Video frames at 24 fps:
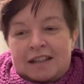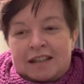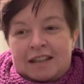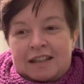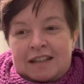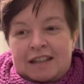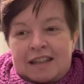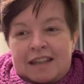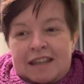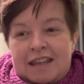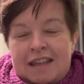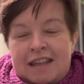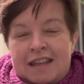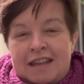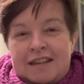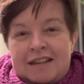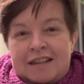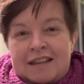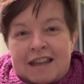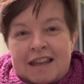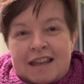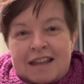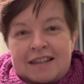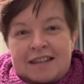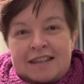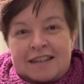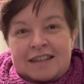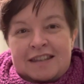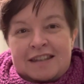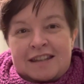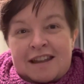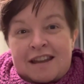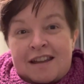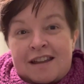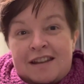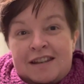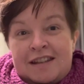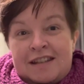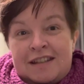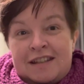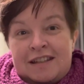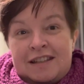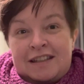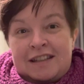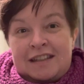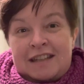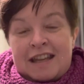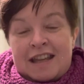he has
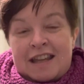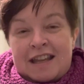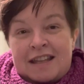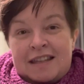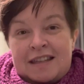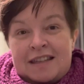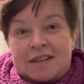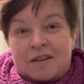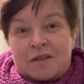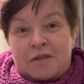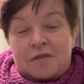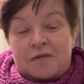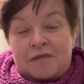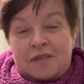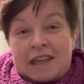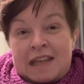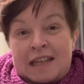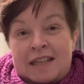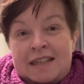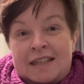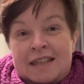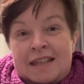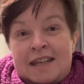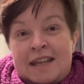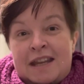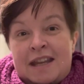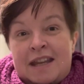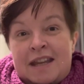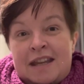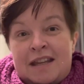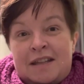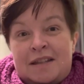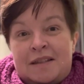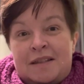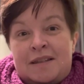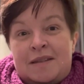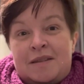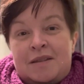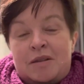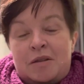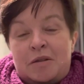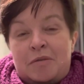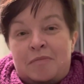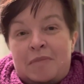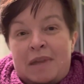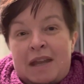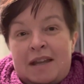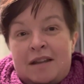started as of yesterday his
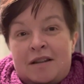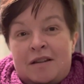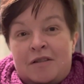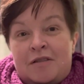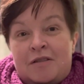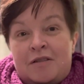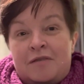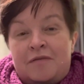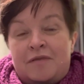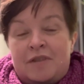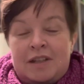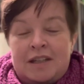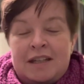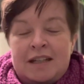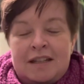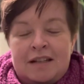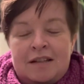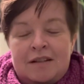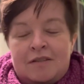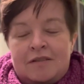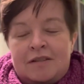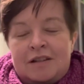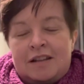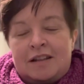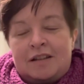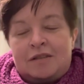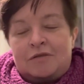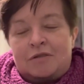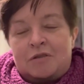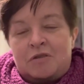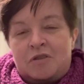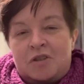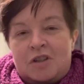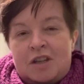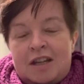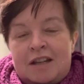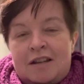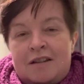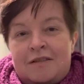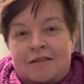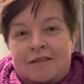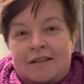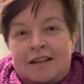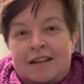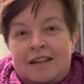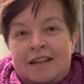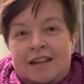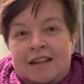make along, the knit along and crochet along.